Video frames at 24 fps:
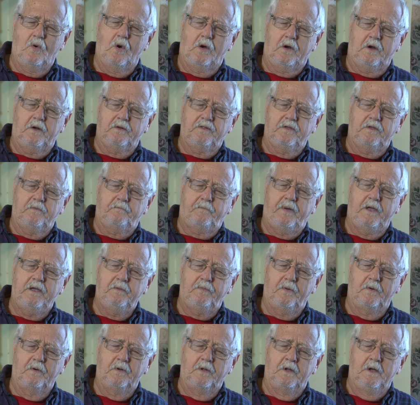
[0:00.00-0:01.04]
heard the
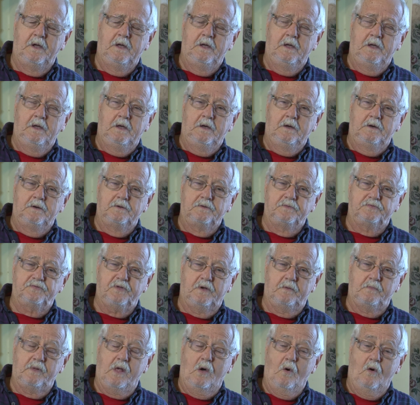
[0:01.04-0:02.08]
people, some
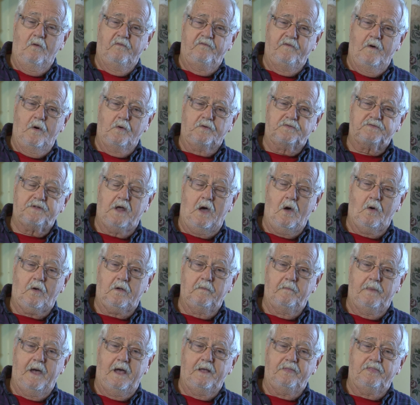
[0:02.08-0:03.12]
of the old folks talking
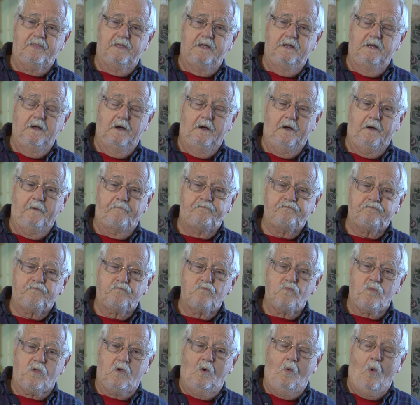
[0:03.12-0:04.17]
about the uh,
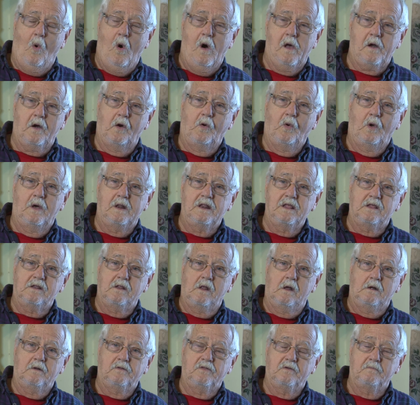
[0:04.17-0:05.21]
water running
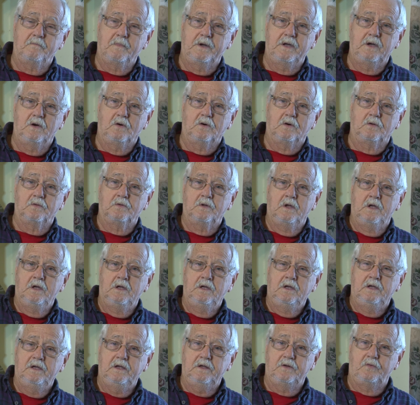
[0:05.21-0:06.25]
under the mill.
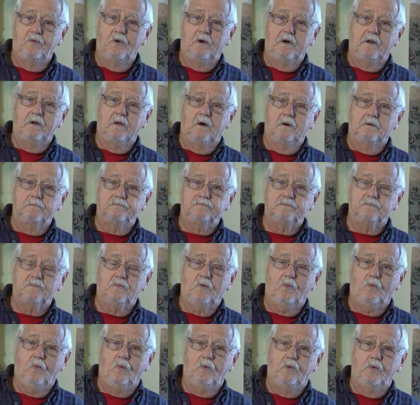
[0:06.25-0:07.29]
It run a,
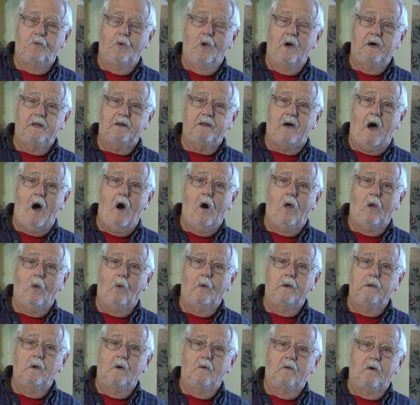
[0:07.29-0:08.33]
would run all the
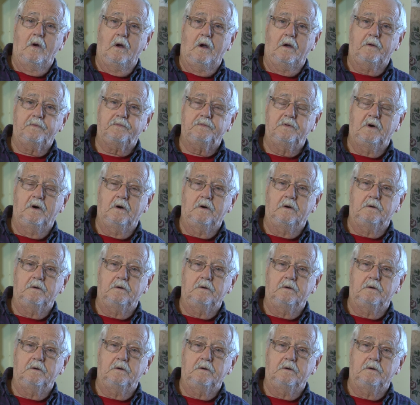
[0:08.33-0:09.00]
way over uh,